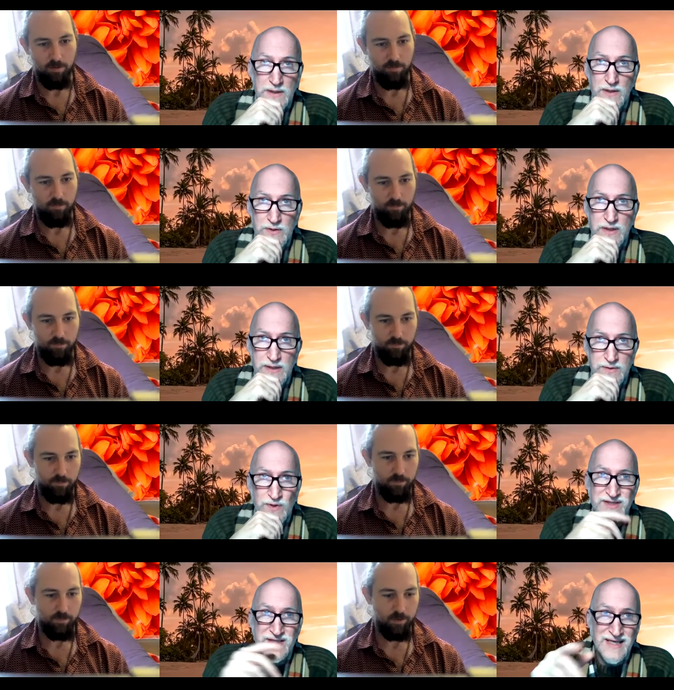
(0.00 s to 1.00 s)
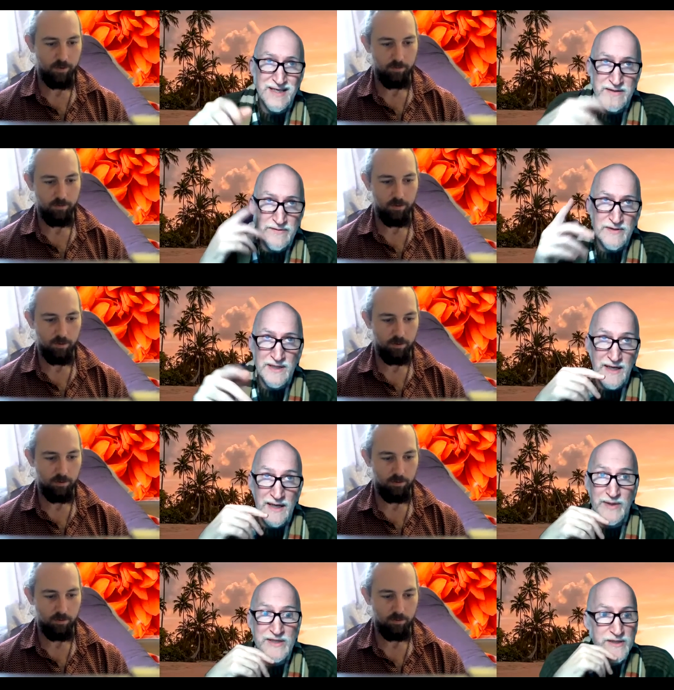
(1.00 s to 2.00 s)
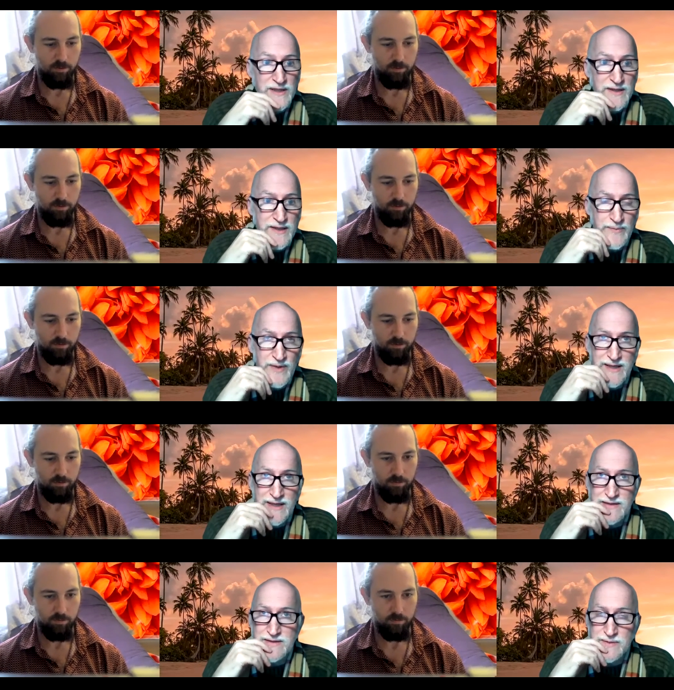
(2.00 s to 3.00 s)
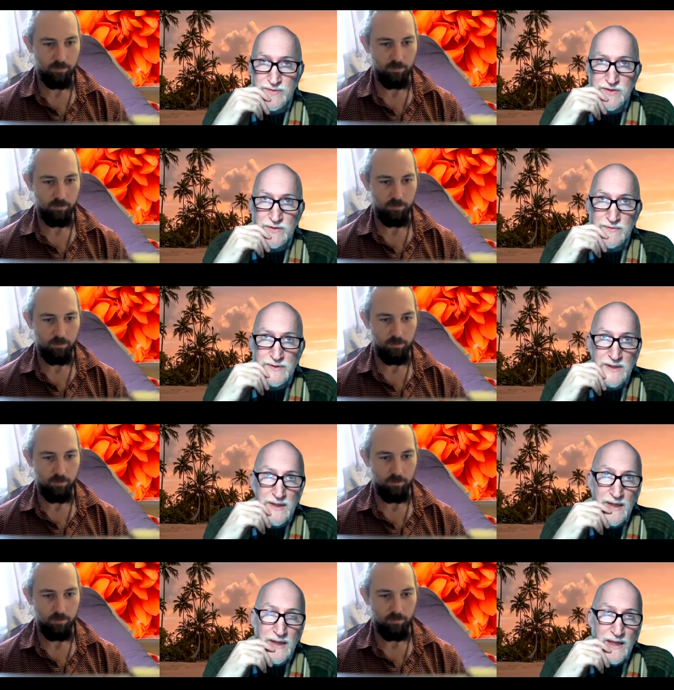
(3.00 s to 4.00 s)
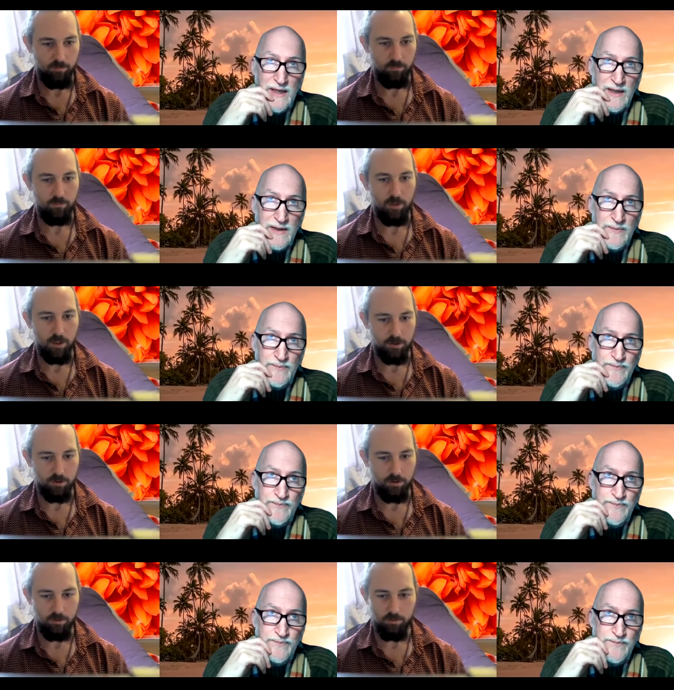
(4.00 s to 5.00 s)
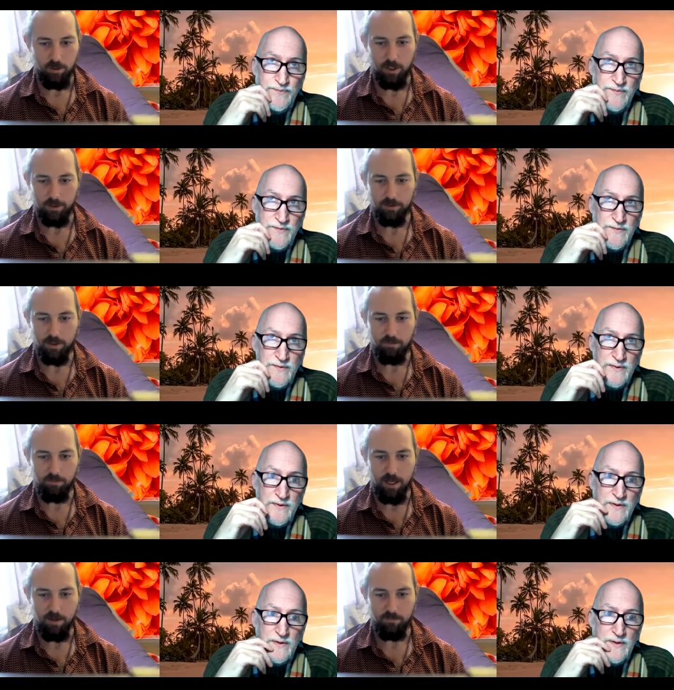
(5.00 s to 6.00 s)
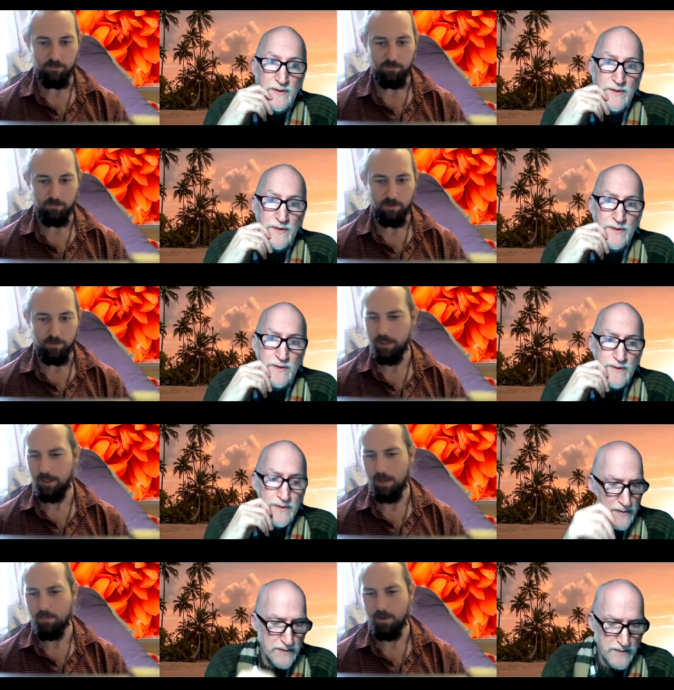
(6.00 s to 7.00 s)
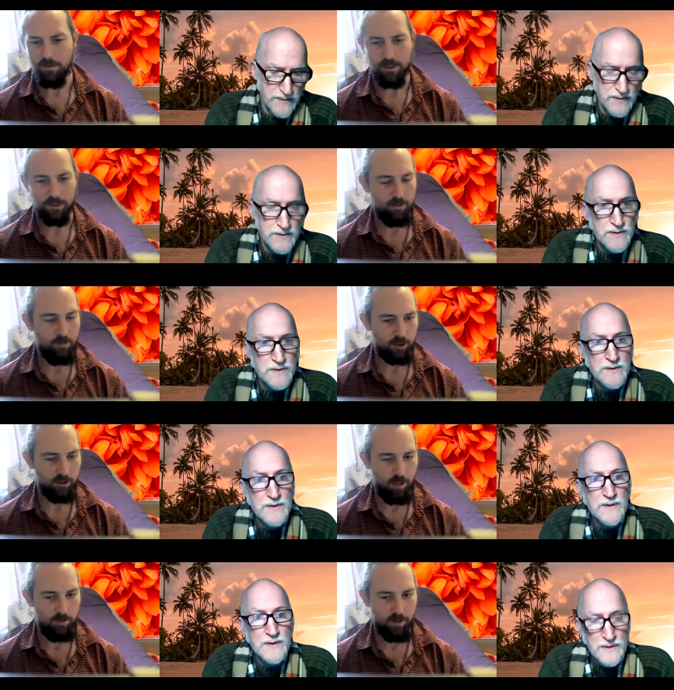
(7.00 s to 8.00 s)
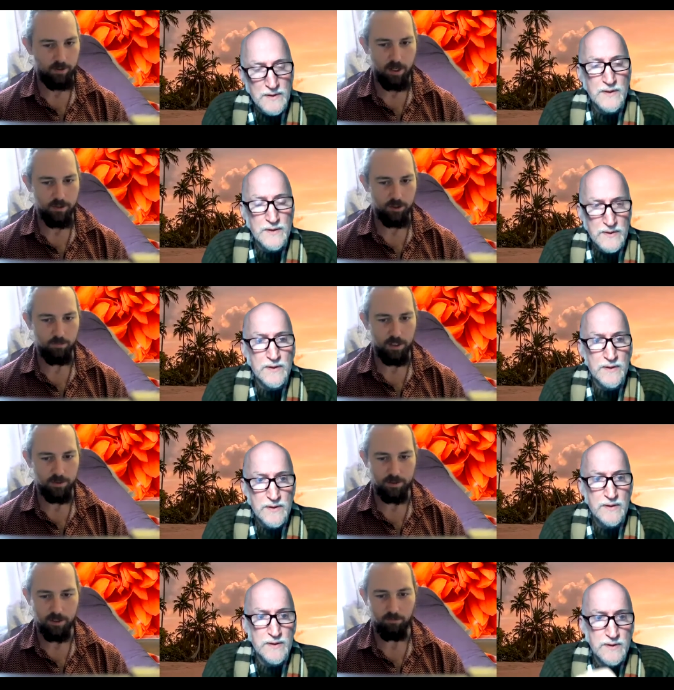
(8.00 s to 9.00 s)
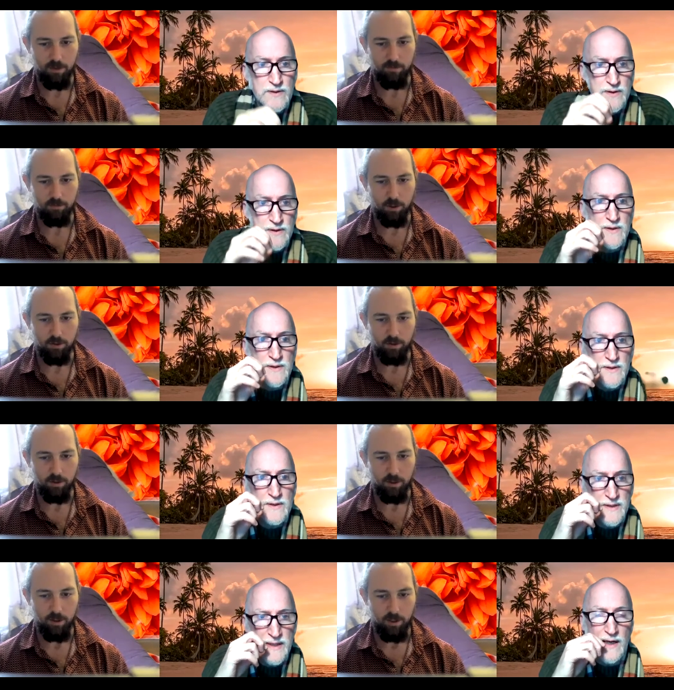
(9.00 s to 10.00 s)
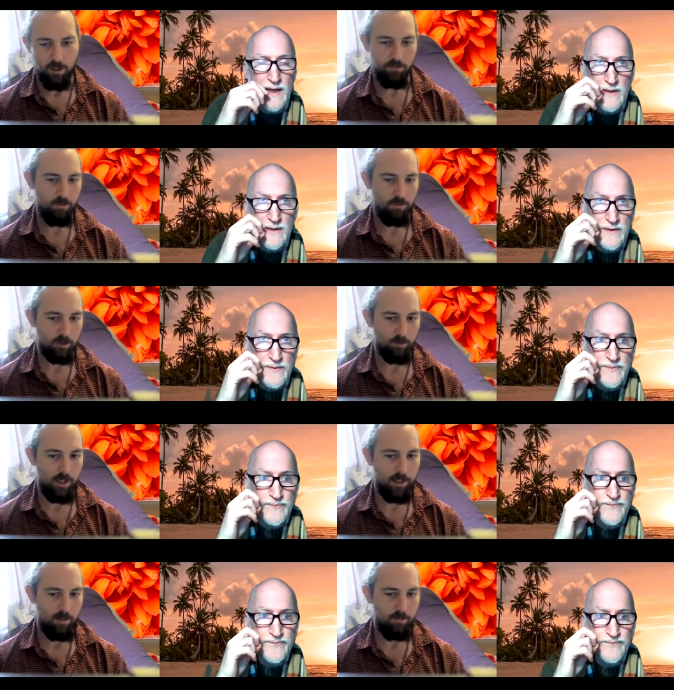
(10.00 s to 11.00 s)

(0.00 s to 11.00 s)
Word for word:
Speaker 1: Okay. Well, it's getting divvied. Like I'm actually, I, I might get some. So. Um, nice.
Speaker 2: Well, like if they have, uh, like I'm paying sixty bucks a month. I assume that's the same for everyone. Yeah. If you multiply that